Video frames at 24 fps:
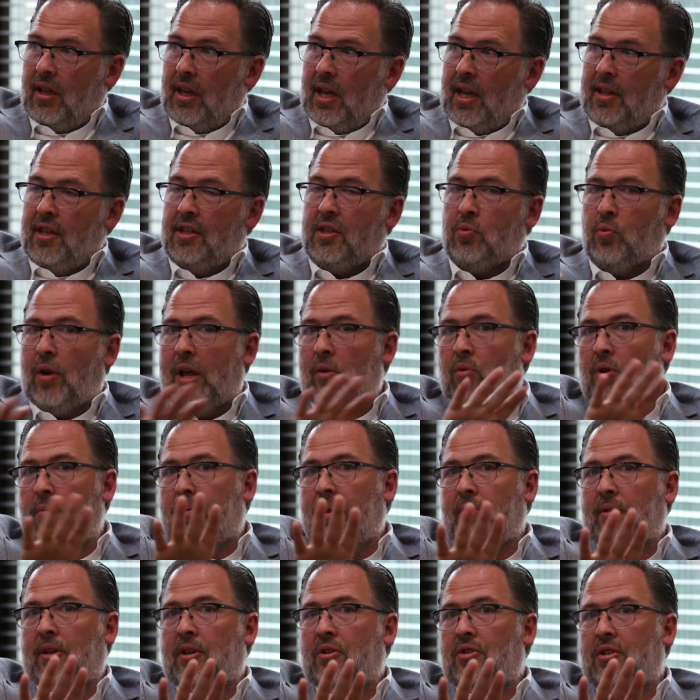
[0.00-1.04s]
And this is what I want
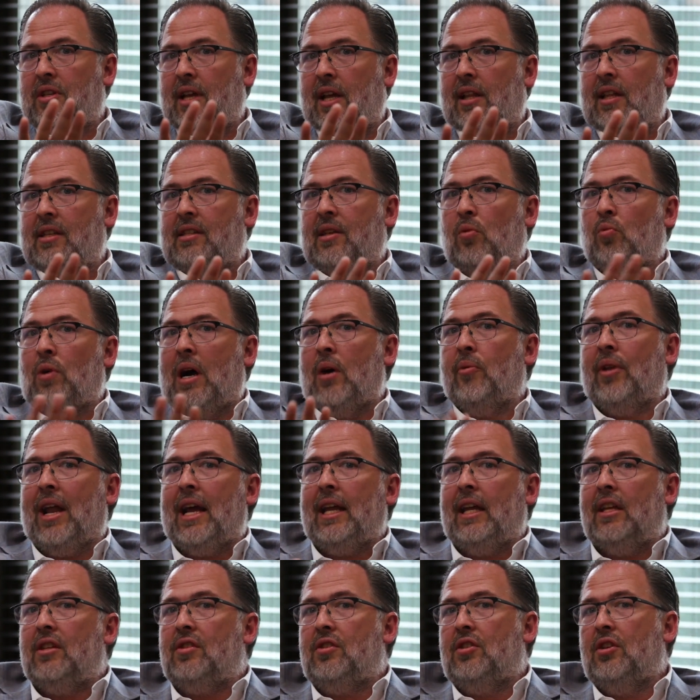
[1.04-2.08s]
people to understand. They say, why would I
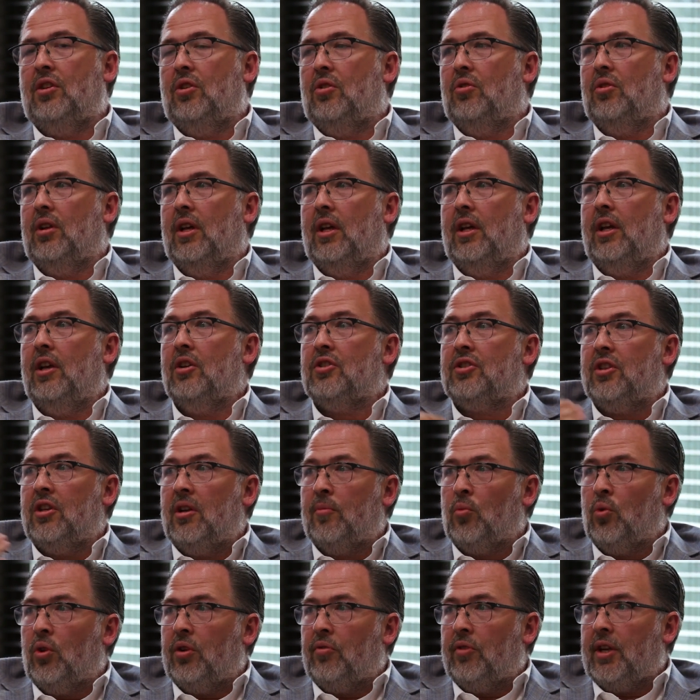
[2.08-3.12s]
get sued? Here's the
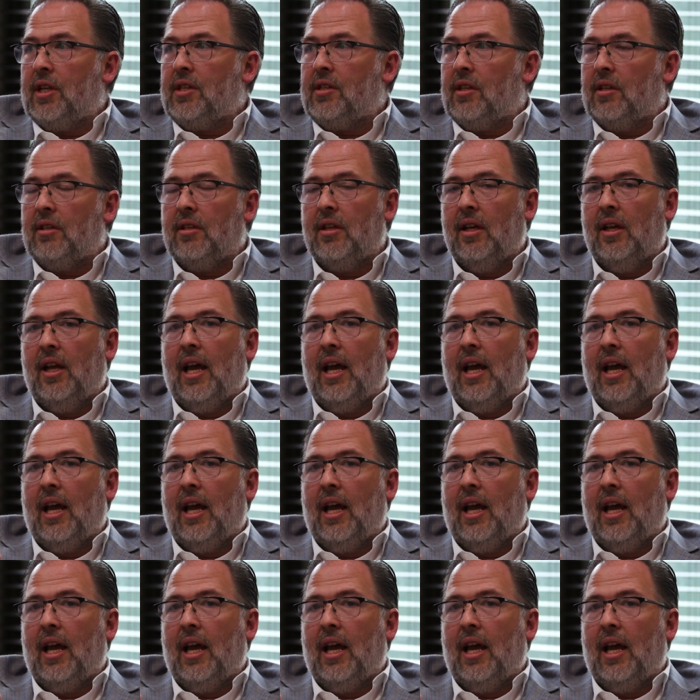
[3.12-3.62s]
number one reason.